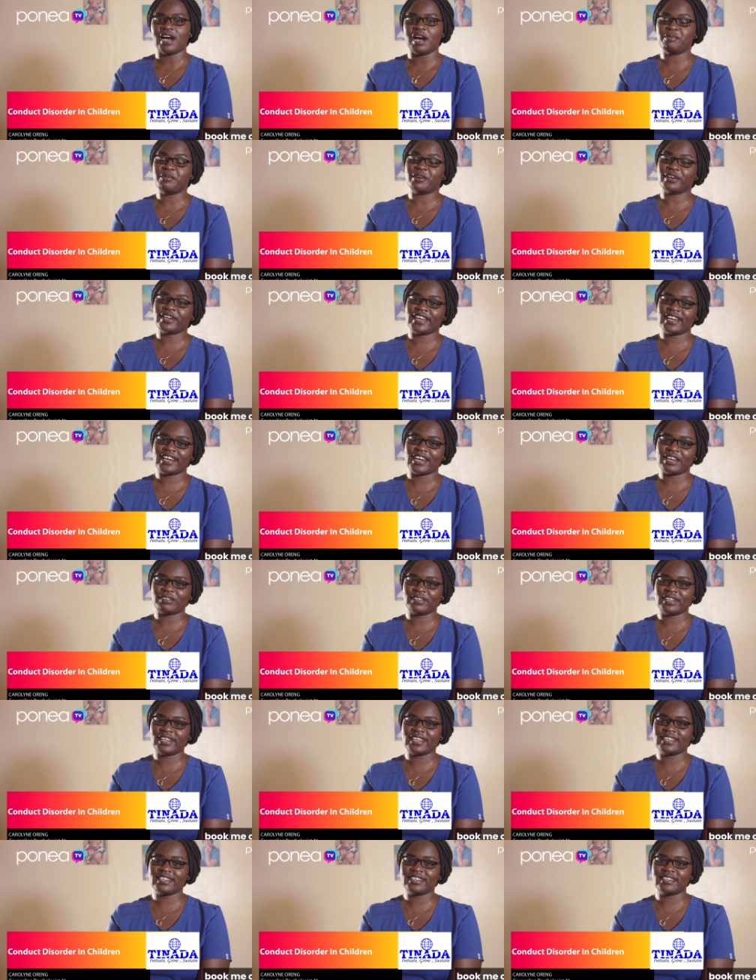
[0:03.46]
I'm Oreng
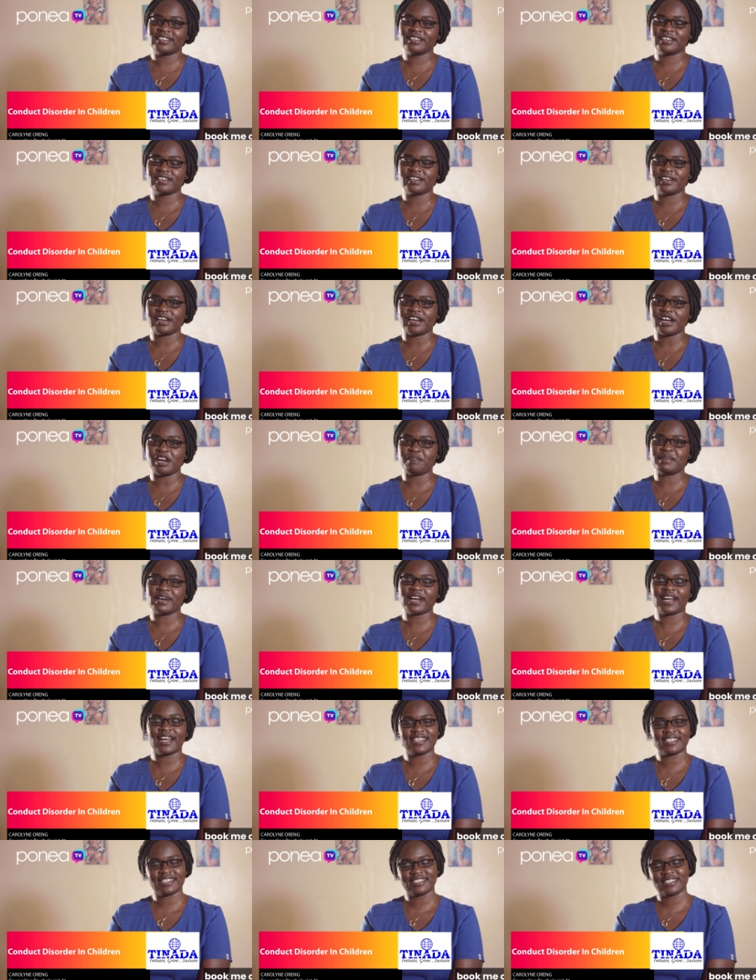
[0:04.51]
Carolyne. I'm a
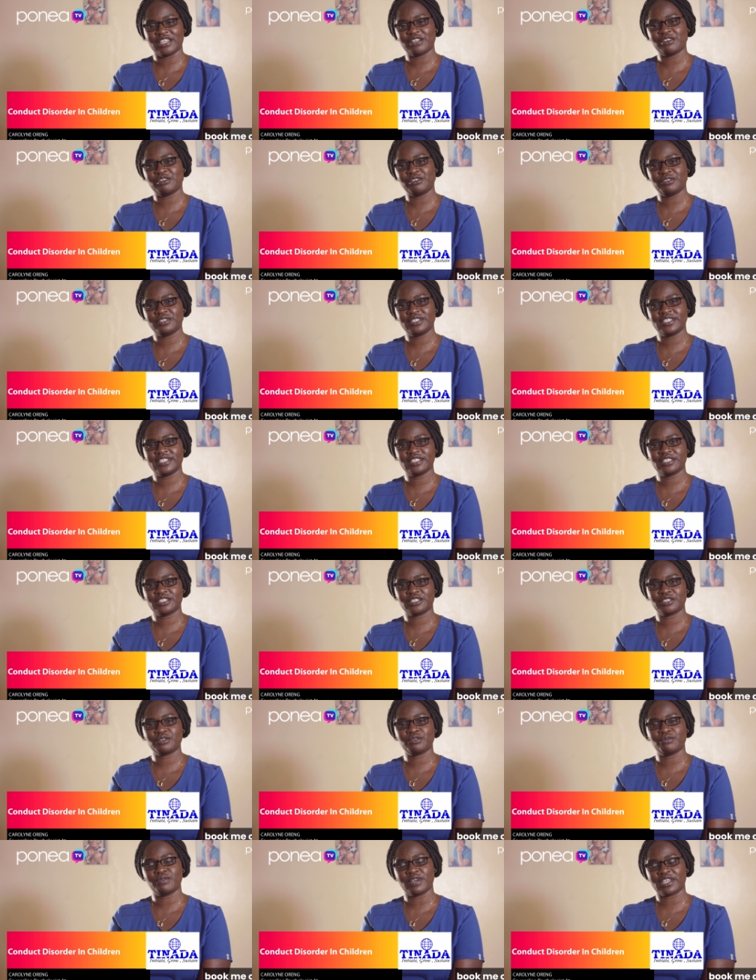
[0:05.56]
cancer
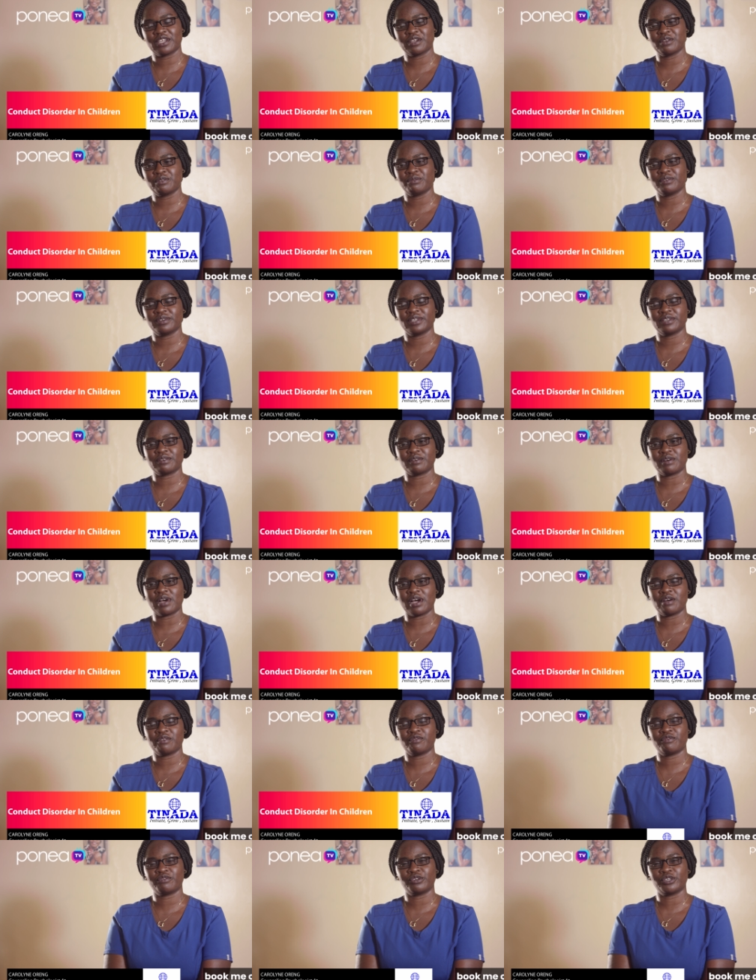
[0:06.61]
psychologist working with, uh,
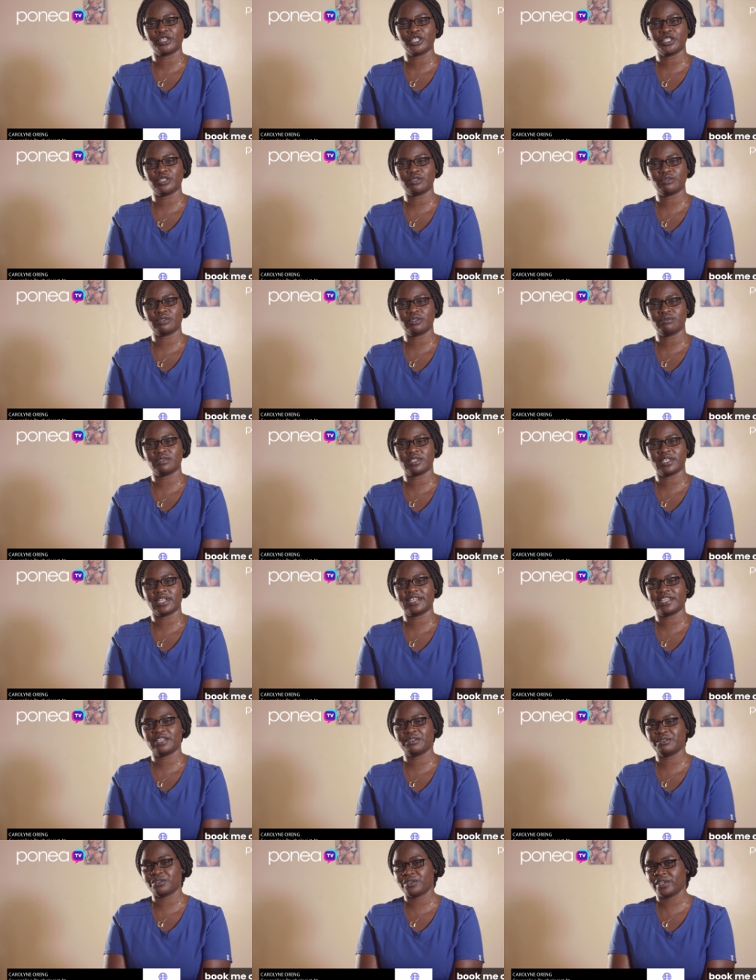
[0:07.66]
for
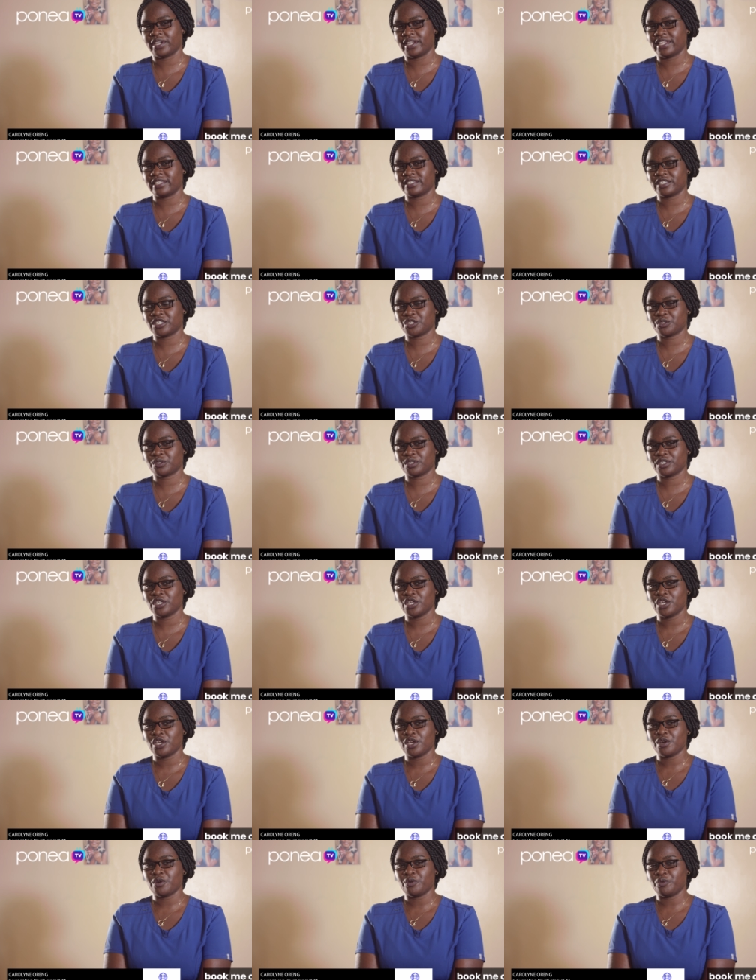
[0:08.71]
TINADA Youth Organization.
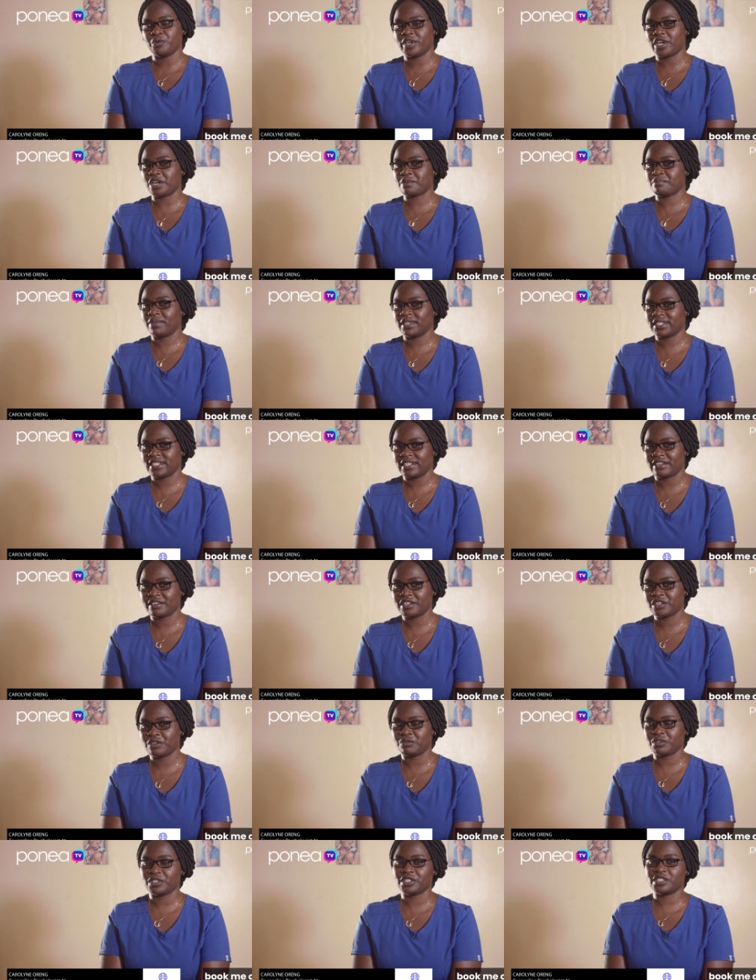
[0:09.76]
We are
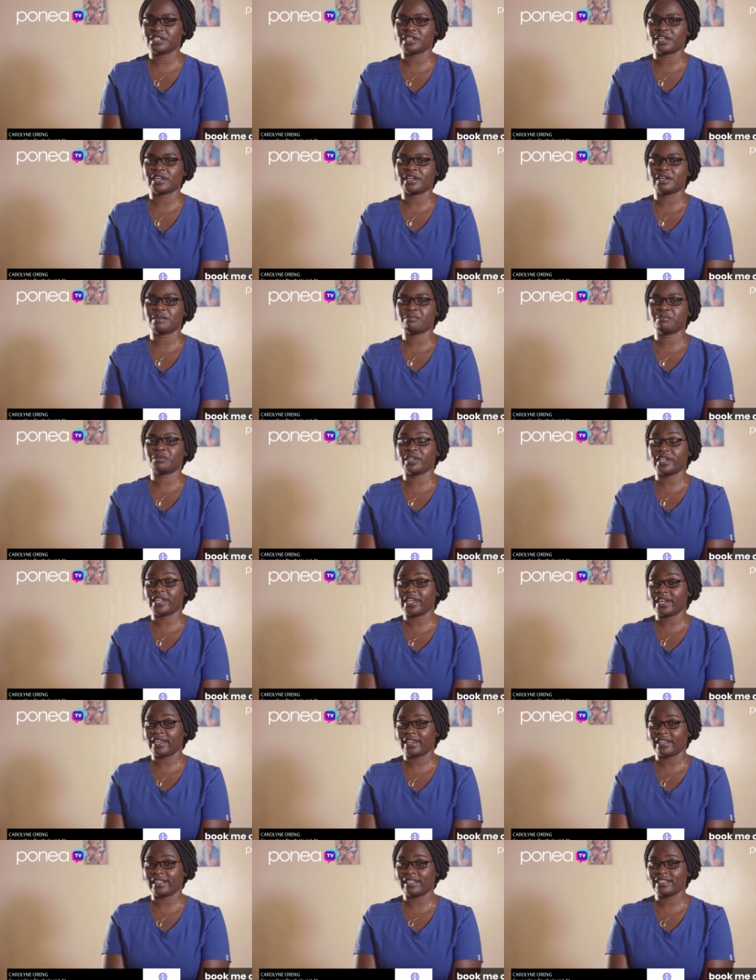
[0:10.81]
partnering with uh, Ponea
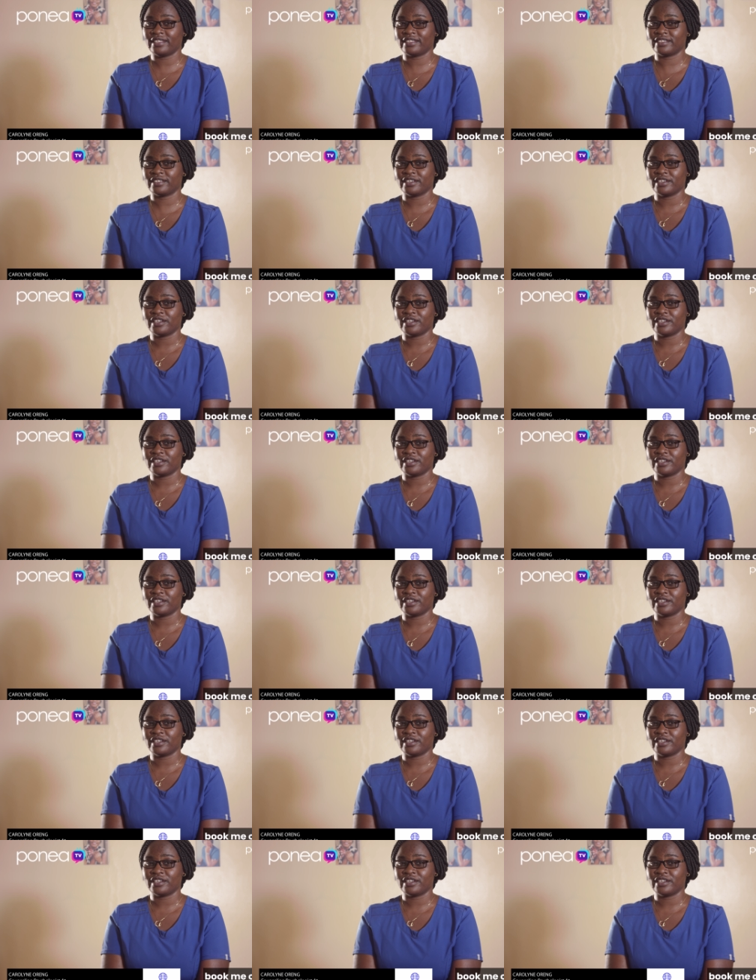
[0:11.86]
Health